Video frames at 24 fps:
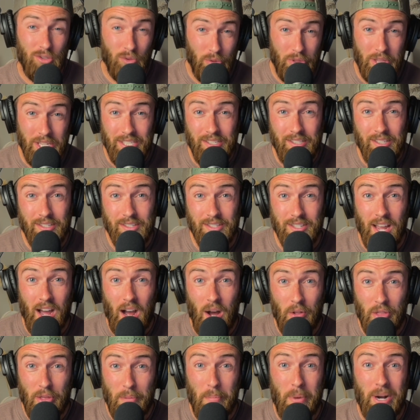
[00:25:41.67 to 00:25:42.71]
this is now the
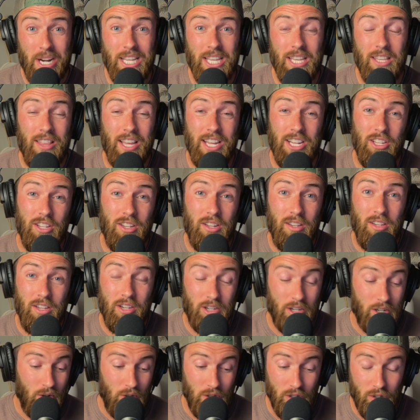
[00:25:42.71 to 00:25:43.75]
money that you, you know,
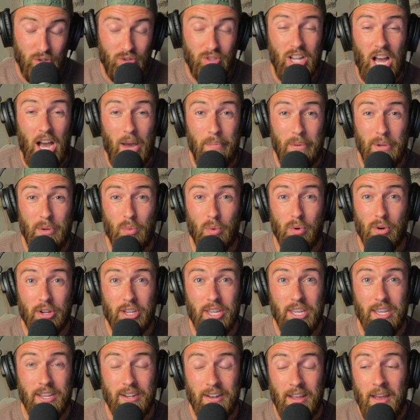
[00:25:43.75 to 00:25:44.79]
you're stopping working.
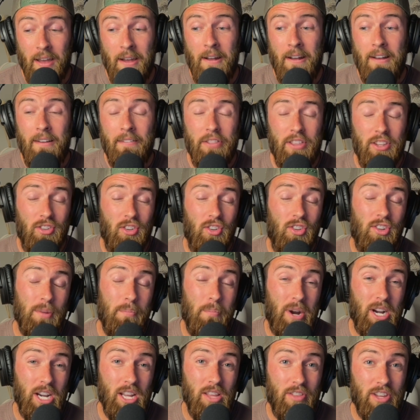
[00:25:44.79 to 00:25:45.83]
This is the money
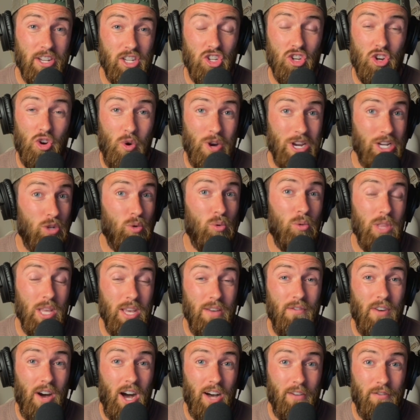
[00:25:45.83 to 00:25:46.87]
that you're going to live
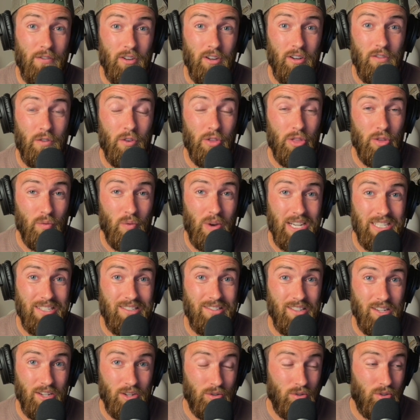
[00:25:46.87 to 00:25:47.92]
off of for the rest of
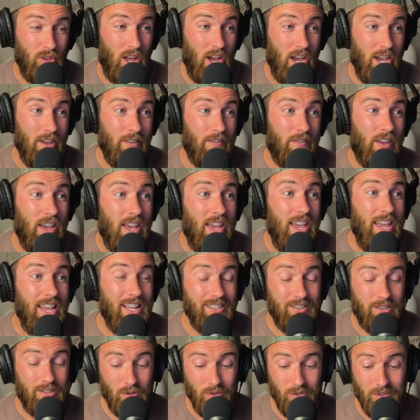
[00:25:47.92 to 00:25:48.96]
your life. And
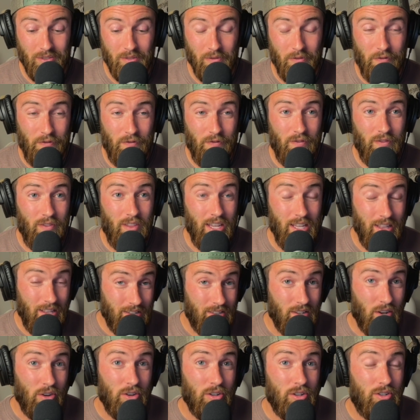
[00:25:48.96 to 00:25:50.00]
so in this
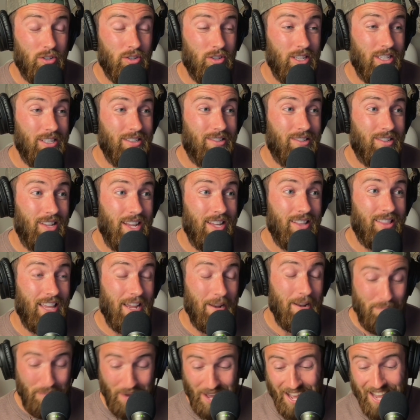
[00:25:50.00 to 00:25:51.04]
article, they state that
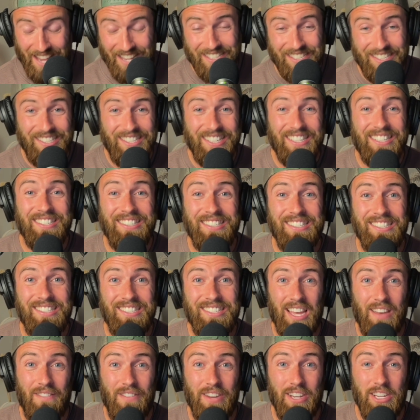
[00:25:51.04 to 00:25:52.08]
by
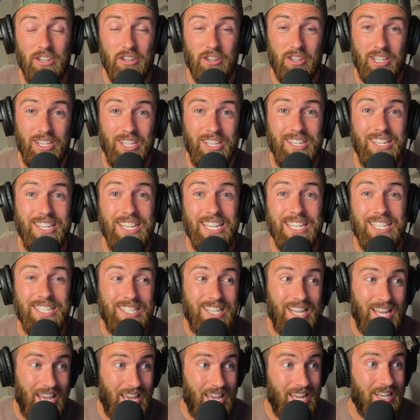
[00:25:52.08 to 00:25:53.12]
sixty-seven, you're going to need
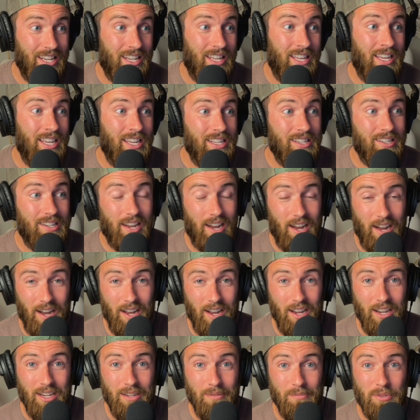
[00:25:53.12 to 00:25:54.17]
ten
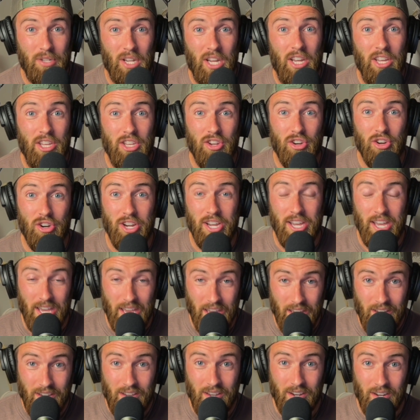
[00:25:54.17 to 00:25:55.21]
times your
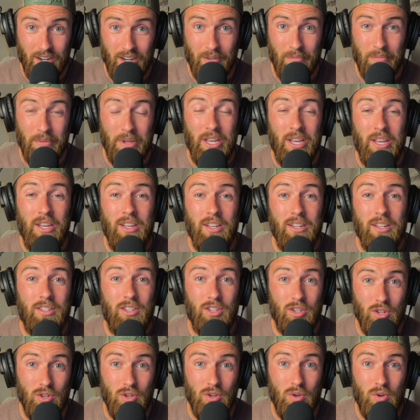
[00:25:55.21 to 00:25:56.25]
income
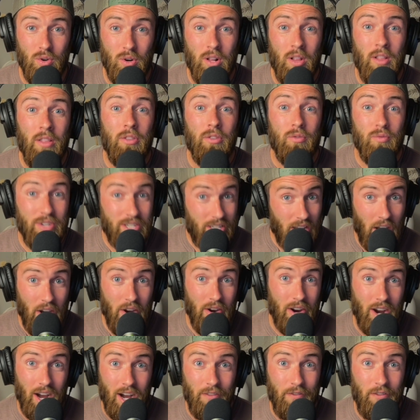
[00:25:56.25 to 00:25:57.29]
to retire
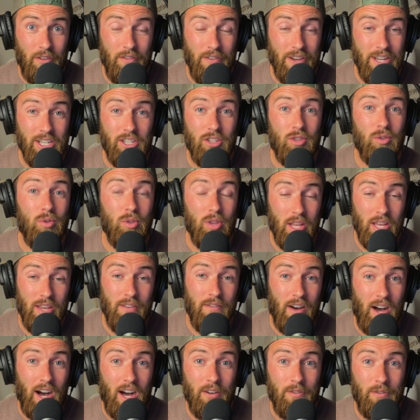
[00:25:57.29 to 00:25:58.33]
off of and to live
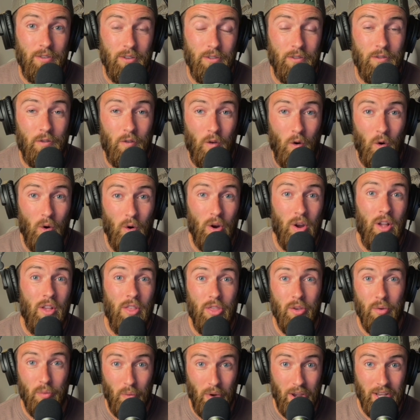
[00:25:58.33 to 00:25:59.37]
off of for the
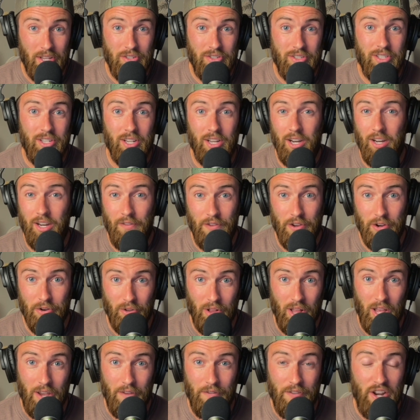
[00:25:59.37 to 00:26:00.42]
rest of your life.
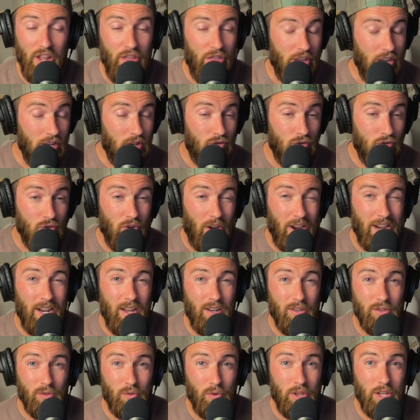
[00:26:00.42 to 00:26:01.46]
And I think, Drew, right now is a
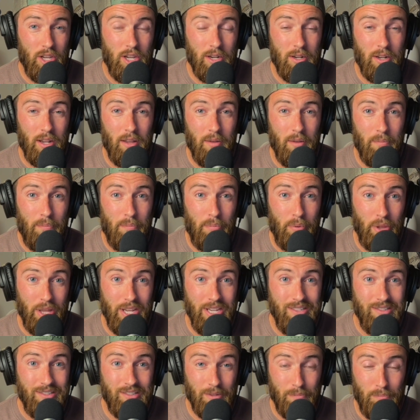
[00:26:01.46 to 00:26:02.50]
really good place to
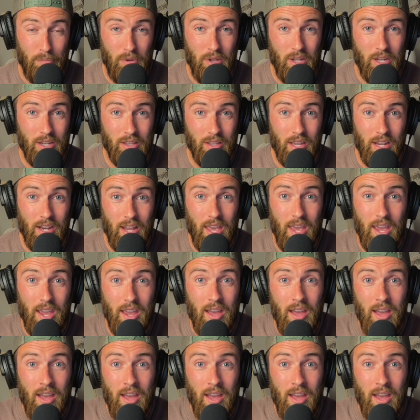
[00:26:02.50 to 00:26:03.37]
plug that. Hey,